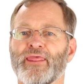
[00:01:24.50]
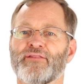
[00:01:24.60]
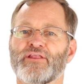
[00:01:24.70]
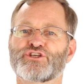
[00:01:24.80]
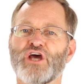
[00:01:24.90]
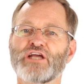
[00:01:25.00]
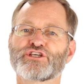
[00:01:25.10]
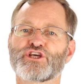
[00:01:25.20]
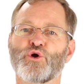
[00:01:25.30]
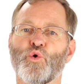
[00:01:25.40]
the judge
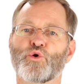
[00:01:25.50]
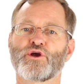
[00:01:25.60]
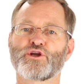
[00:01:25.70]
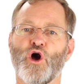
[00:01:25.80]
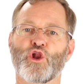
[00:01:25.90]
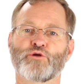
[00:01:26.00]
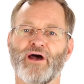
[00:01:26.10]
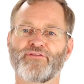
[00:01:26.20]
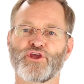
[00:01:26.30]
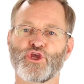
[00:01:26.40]
is going to order a dollar
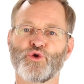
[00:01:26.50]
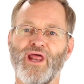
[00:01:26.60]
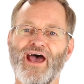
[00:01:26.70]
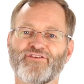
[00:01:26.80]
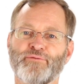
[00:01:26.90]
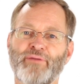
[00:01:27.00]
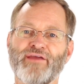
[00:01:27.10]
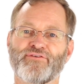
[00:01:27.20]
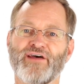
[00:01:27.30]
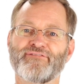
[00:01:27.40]
amount that you would have to pay
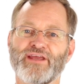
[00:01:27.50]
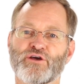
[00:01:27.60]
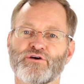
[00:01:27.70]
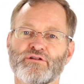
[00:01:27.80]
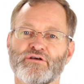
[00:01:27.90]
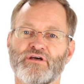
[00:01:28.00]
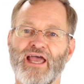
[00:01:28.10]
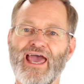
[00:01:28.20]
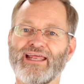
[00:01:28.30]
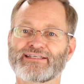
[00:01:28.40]
for that vehicle,
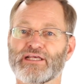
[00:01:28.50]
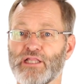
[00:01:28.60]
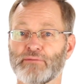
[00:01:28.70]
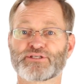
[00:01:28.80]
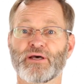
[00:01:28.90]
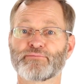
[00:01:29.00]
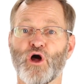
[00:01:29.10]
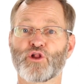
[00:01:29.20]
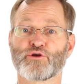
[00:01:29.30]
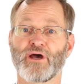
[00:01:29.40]
and it's a lump sum
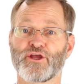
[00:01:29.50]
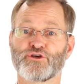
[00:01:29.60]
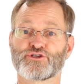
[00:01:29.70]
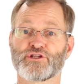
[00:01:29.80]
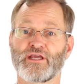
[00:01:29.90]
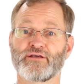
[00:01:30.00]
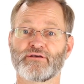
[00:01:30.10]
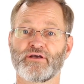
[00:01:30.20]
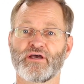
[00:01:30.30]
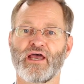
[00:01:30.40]
dollar amount usually.
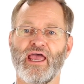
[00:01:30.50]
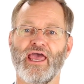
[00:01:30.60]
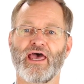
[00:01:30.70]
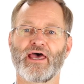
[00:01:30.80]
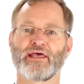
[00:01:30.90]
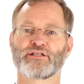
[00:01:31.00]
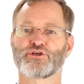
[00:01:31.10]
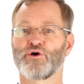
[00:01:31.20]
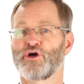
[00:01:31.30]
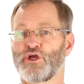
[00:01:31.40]
And
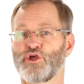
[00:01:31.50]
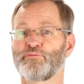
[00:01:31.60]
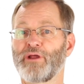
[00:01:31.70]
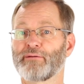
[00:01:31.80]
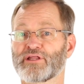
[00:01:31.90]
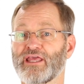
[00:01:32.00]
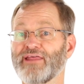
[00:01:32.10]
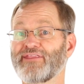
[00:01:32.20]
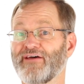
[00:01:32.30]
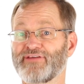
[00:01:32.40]
so you'd be able to
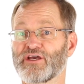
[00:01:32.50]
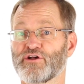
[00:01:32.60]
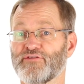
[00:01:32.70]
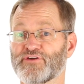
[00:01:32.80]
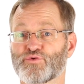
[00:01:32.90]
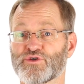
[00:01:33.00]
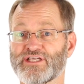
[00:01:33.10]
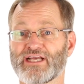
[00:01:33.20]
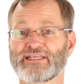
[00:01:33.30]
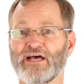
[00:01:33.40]
get that vehicle if it's worth
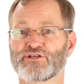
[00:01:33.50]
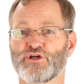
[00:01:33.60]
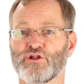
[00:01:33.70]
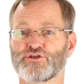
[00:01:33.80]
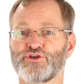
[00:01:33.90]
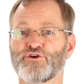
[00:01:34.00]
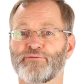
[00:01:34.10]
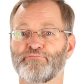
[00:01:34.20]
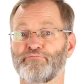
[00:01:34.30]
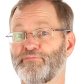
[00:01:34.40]
$6,000. You
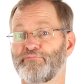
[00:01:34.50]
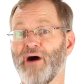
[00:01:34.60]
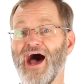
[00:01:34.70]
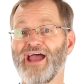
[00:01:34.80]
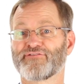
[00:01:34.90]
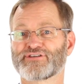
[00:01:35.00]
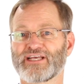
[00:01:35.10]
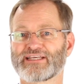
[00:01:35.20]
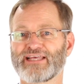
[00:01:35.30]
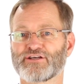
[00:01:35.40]
could buy it for
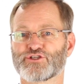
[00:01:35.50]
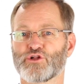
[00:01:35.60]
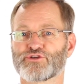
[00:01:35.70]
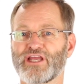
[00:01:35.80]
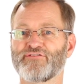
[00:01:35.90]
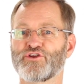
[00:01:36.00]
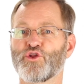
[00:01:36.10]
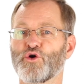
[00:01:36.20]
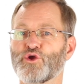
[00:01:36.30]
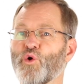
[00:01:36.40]
$6,000 even
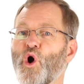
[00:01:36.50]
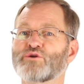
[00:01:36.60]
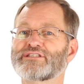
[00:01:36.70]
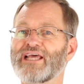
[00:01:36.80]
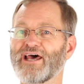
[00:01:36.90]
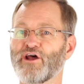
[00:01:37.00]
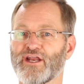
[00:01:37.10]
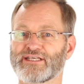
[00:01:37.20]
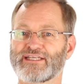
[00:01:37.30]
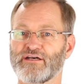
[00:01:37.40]
though you owed 10 on
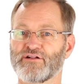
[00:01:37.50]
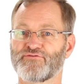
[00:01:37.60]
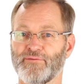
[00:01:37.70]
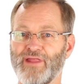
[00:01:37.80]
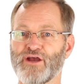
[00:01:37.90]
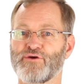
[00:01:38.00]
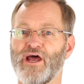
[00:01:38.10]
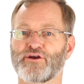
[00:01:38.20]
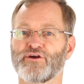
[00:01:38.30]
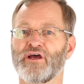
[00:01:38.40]
it still from that
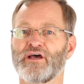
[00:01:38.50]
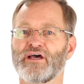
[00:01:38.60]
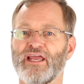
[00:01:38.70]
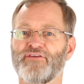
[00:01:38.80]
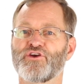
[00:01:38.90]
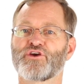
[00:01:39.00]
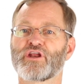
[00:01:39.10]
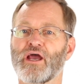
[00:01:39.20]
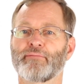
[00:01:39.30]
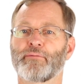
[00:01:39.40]
creditor if you
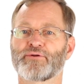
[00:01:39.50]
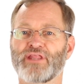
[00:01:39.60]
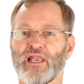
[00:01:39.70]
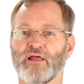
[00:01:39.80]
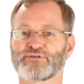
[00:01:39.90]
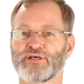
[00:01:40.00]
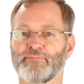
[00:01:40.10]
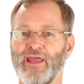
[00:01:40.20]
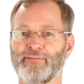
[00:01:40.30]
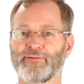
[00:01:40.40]
could come up with that lump sum
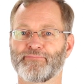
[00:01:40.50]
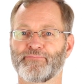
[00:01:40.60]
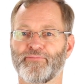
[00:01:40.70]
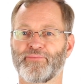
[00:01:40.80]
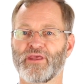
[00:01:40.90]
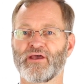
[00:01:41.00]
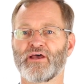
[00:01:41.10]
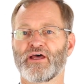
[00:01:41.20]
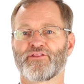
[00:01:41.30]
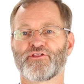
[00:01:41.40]
payment.
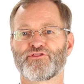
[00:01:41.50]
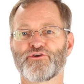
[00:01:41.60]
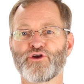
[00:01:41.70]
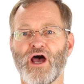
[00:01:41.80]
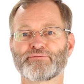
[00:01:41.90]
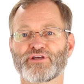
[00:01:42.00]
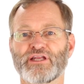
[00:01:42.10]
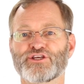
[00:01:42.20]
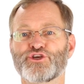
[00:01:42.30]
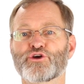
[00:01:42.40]
The third option
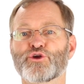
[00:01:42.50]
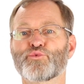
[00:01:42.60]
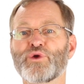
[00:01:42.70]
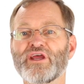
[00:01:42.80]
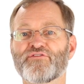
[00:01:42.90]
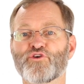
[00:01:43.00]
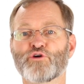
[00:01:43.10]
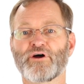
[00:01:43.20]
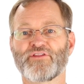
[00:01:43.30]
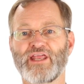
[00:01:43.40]
is you can
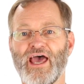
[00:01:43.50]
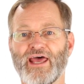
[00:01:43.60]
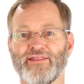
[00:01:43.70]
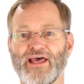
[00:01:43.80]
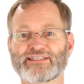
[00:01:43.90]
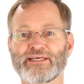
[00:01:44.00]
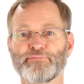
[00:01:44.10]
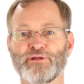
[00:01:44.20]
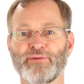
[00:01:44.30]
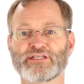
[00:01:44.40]
reaffirm on the debt, and that
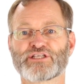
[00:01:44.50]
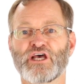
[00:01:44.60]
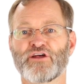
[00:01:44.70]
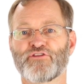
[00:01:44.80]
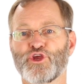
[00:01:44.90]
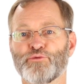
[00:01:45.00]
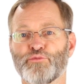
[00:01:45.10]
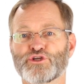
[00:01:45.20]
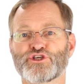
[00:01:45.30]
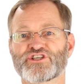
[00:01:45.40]
simply means that you
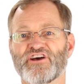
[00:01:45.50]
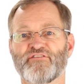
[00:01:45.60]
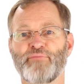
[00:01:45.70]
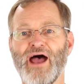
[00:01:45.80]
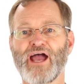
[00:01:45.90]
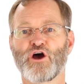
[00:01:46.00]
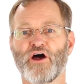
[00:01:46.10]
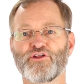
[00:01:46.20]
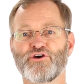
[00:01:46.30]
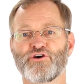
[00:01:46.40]
put yourself back
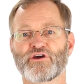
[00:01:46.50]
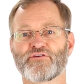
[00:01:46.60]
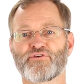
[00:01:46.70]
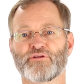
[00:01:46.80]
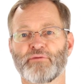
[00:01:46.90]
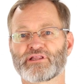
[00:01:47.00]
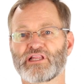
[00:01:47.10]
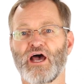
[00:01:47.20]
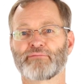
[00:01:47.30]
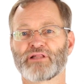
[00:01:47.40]
on the hook for the
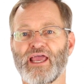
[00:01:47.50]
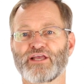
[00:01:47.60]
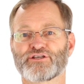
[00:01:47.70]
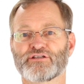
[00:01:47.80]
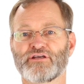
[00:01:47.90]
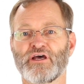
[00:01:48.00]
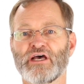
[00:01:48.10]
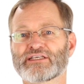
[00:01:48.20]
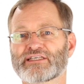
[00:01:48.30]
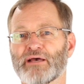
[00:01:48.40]
monthly obligation.
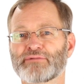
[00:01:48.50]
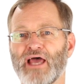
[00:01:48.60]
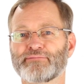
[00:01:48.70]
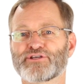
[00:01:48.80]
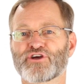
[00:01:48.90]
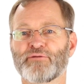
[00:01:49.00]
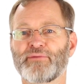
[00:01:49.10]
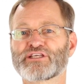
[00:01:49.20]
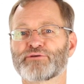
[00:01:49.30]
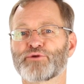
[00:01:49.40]
Sometimes there can
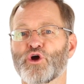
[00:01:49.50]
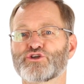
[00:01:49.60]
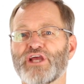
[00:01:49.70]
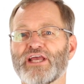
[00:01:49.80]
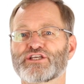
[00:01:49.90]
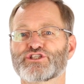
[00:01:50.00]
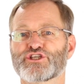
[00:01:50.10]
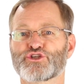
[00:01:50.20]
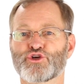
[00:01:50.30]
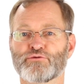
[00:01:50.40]
be some negotiations
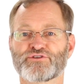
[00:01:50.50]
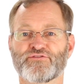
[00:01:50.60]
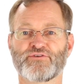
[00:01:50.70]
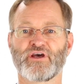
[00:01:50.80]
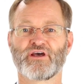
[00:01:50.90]
in terms of